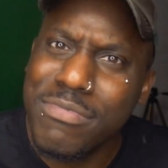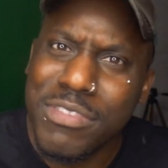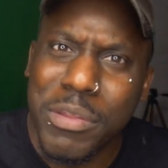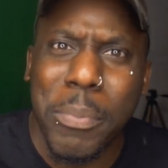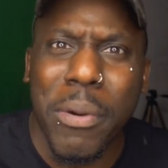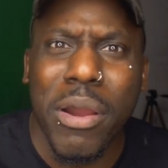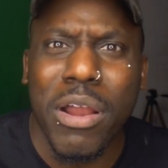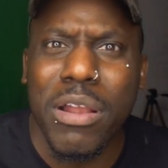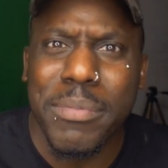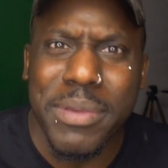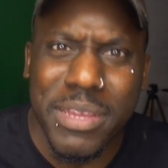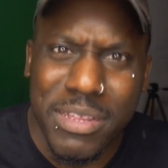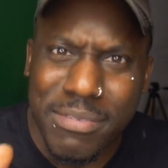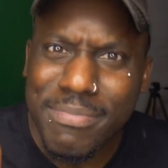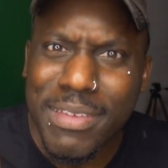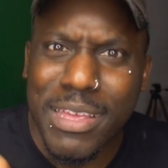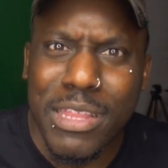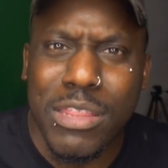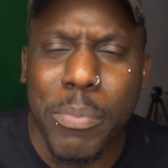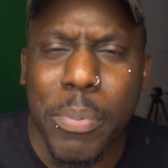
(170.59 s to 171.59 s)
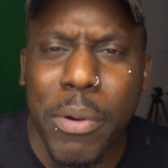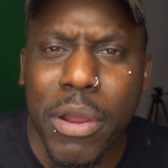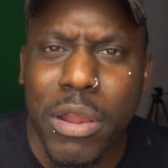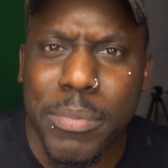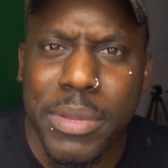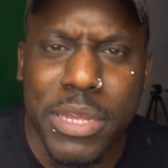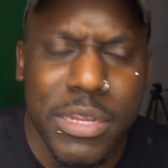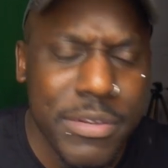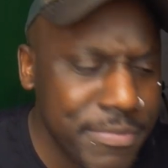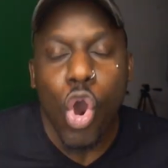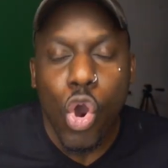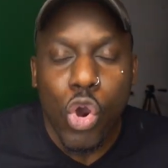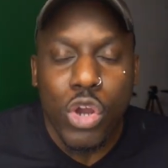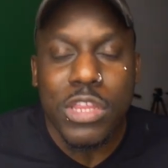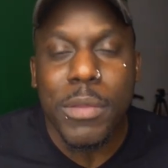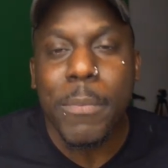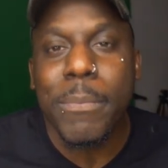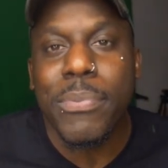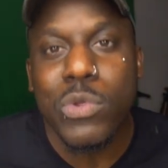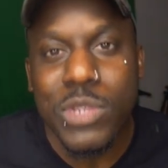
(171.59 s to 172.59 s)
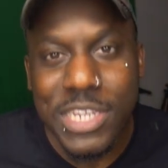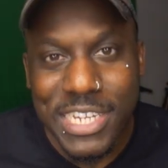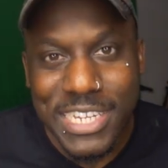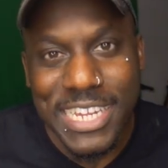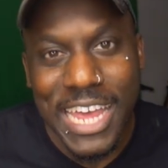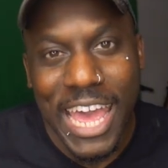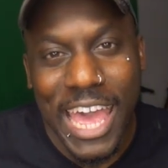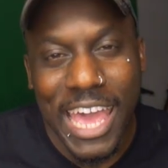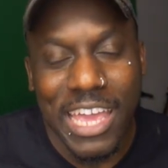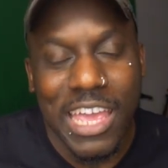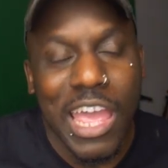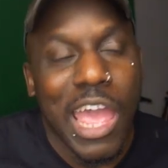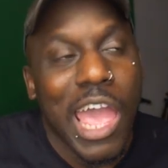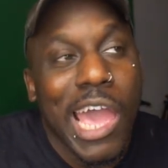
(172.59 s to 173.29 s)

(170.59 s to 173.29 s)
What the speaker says: Or the Bundestag.